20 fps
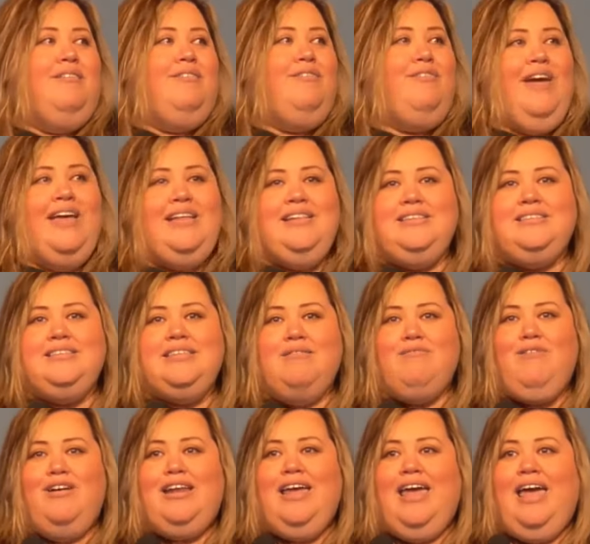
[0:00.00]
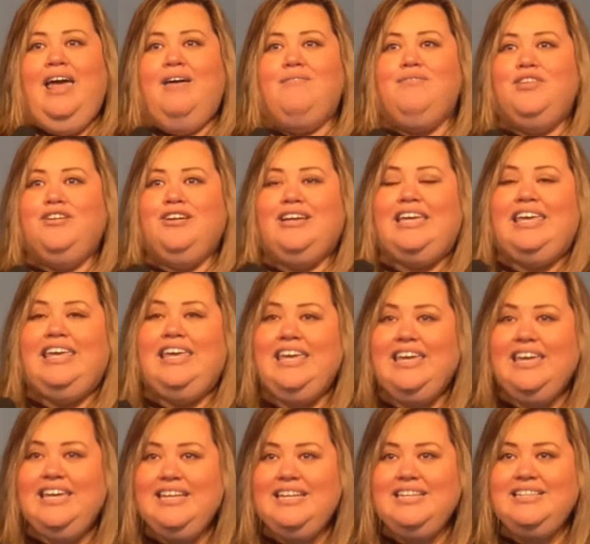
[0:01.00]
Friends that want to have their
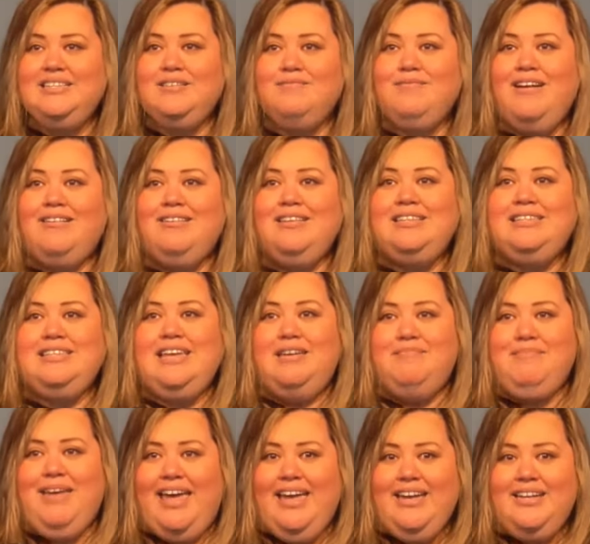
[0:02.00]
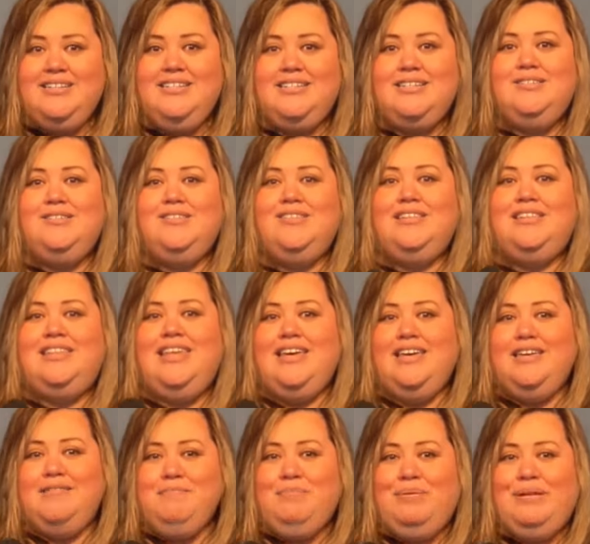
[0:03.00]
kids around the same ages so that they
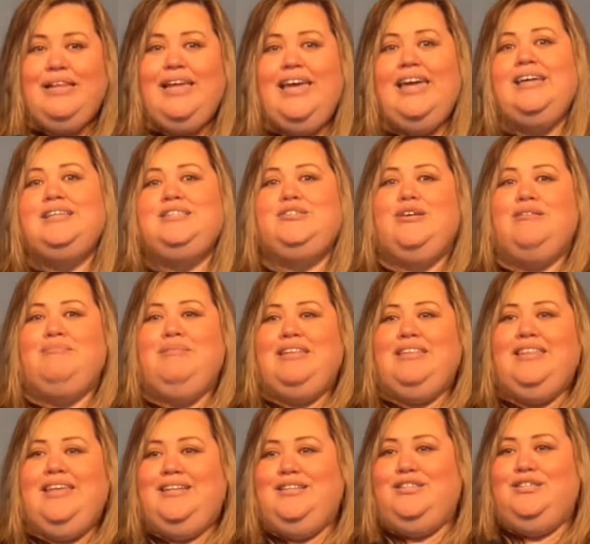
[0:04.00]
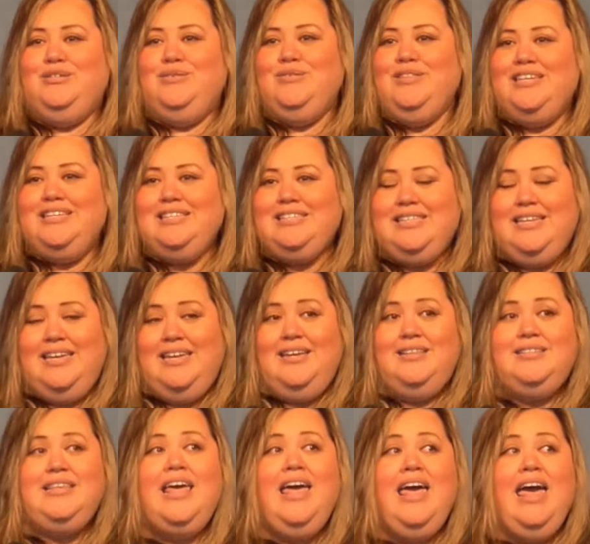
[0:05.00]
can play. So, I mean, they do these
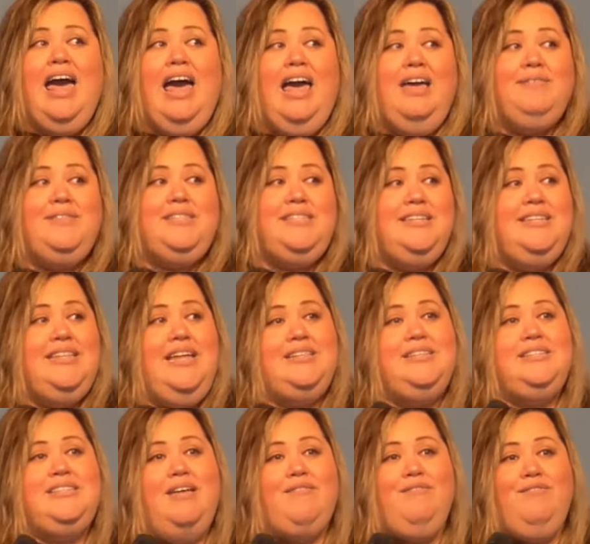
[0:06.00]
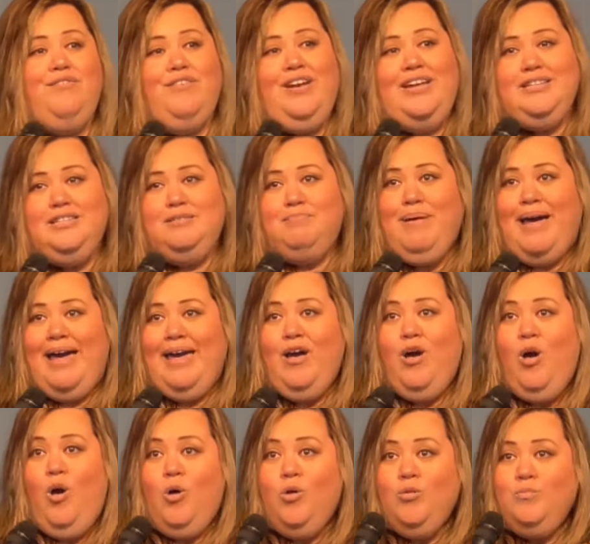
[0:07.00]
things. I've seen that some friends buy
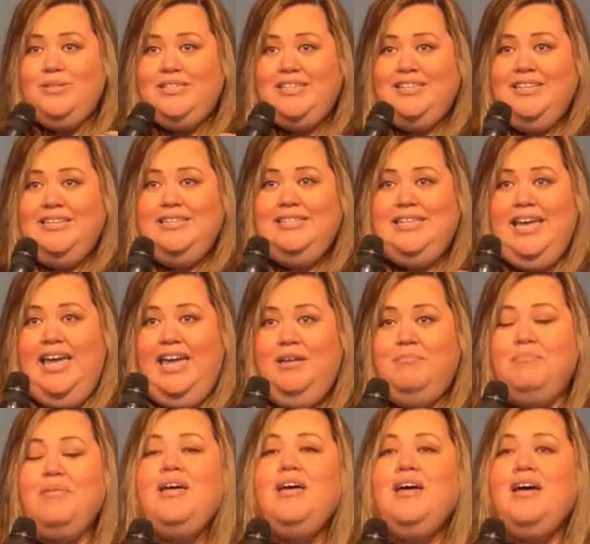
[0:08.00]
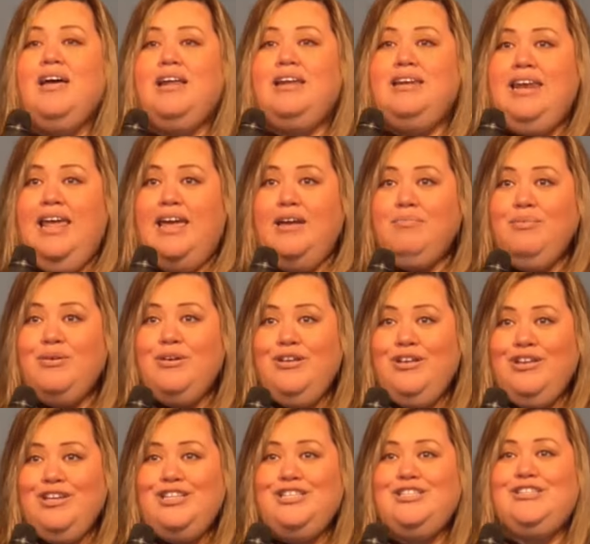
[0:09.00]
homes in the same
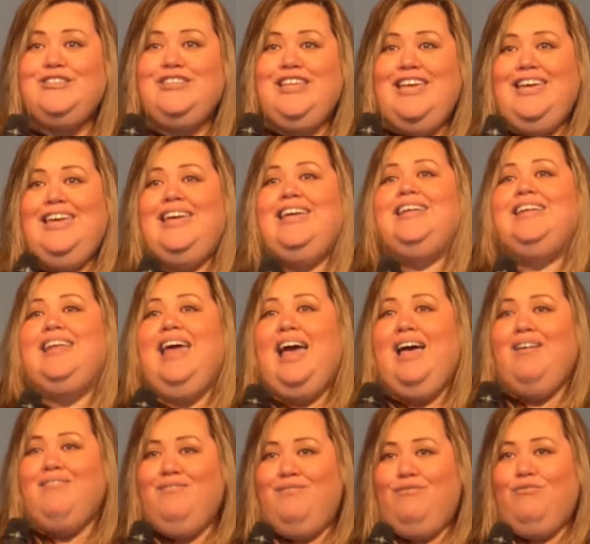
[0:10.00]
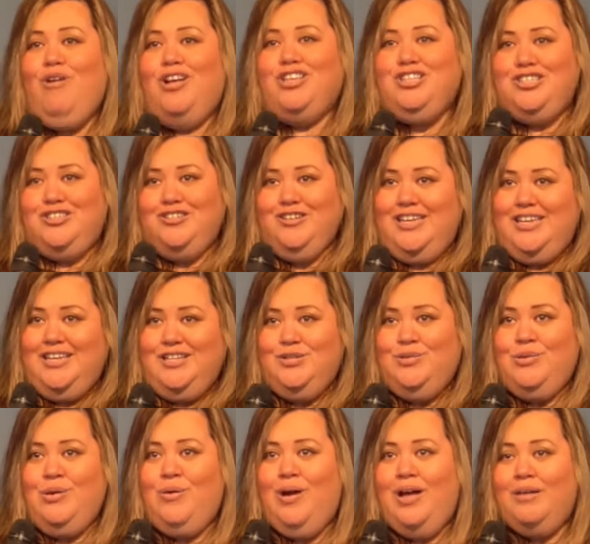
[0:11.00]
neighborhood so they can have watch their kids
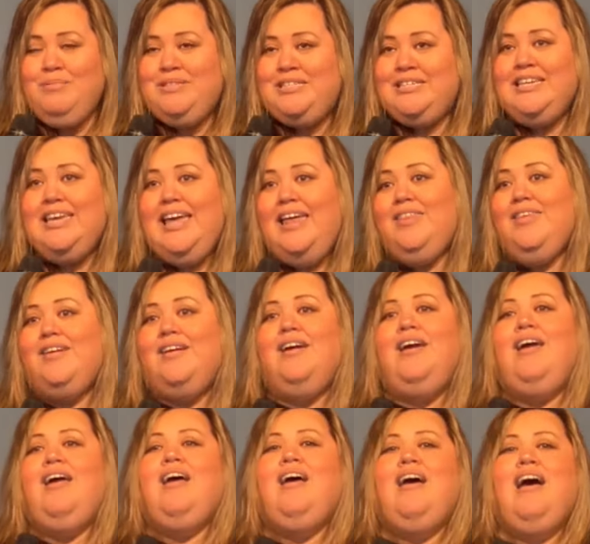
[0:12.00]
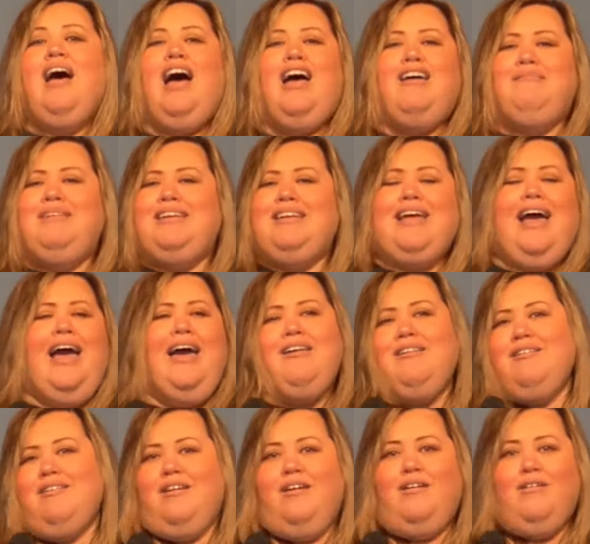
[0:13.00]
grow up together. I mean, I
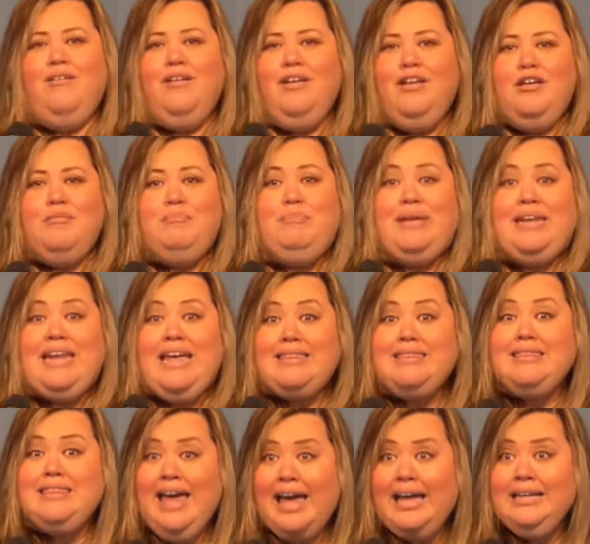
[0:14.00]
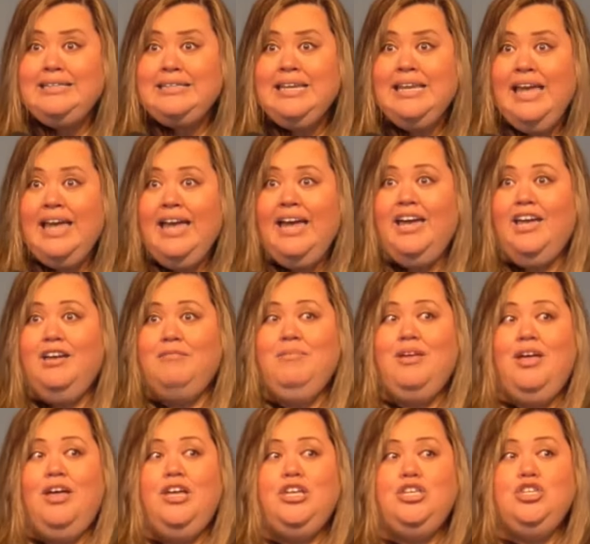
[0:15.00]
don't know. But at that
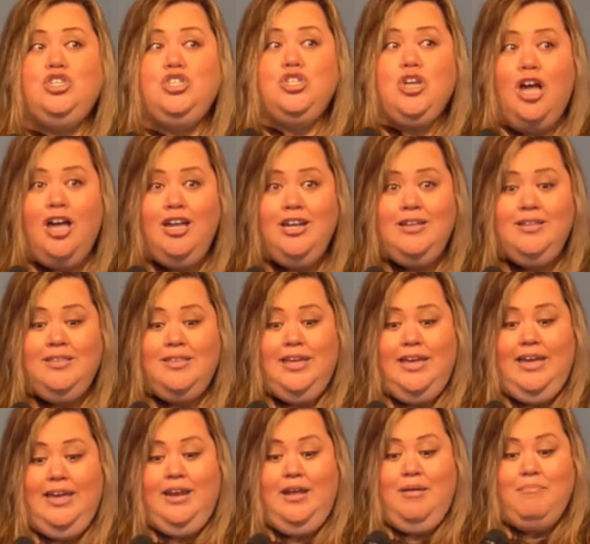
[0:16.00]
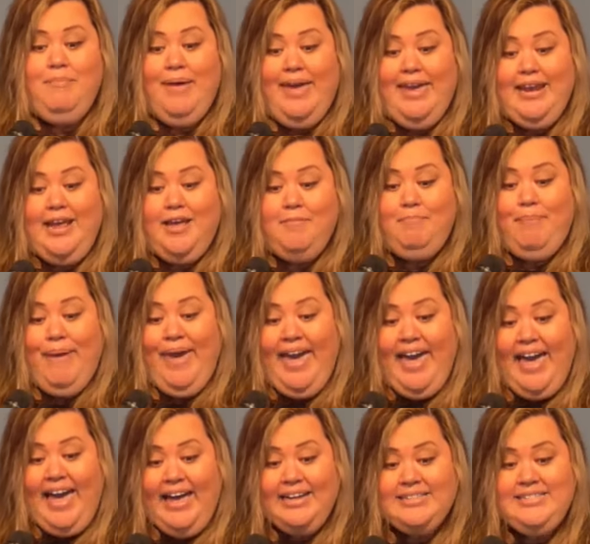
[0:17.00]
time, Jonathan made a
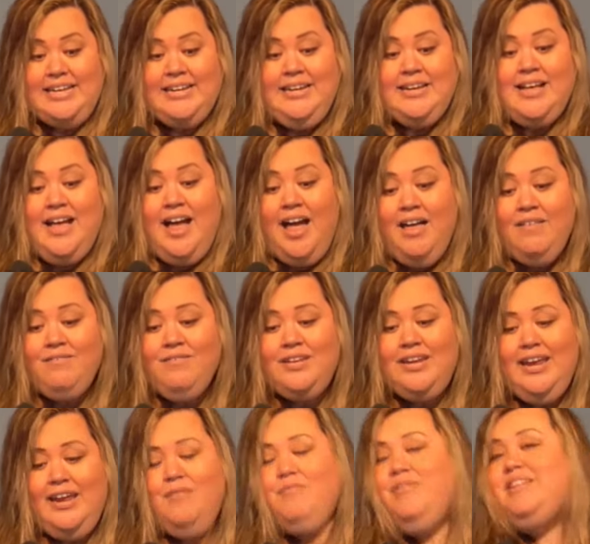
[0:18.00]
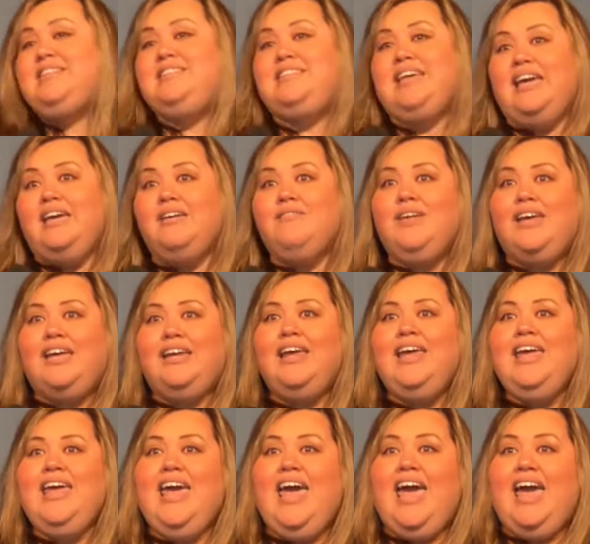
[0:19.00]
pact and a covenant with David.
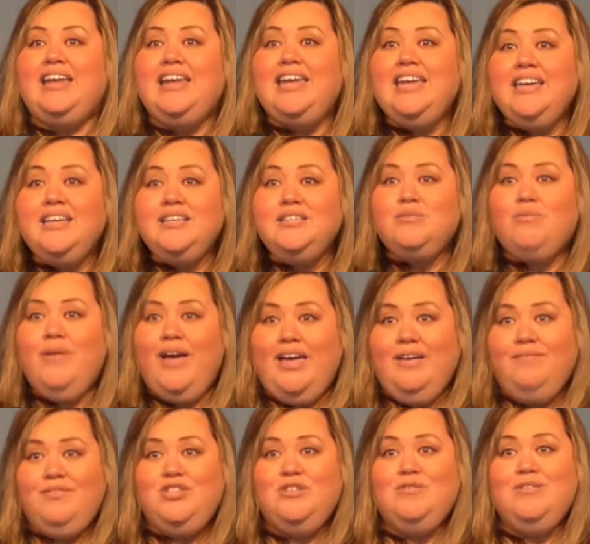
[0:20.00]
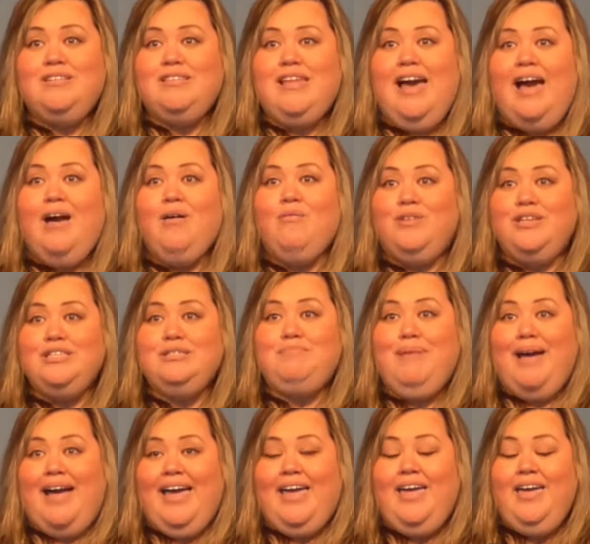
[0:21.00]
And his way of doing that was
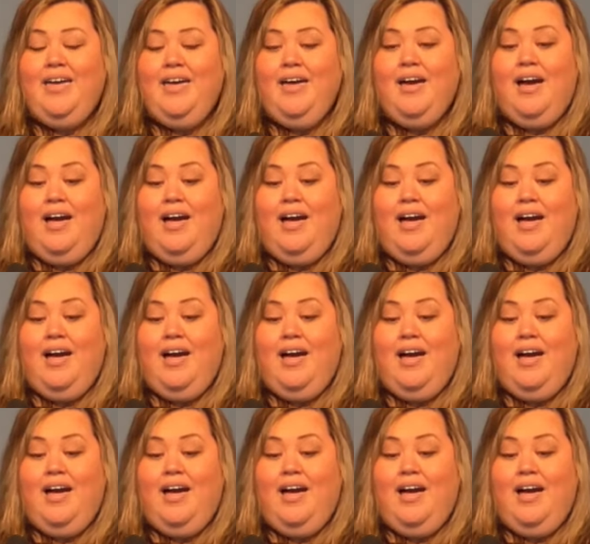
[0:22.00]
by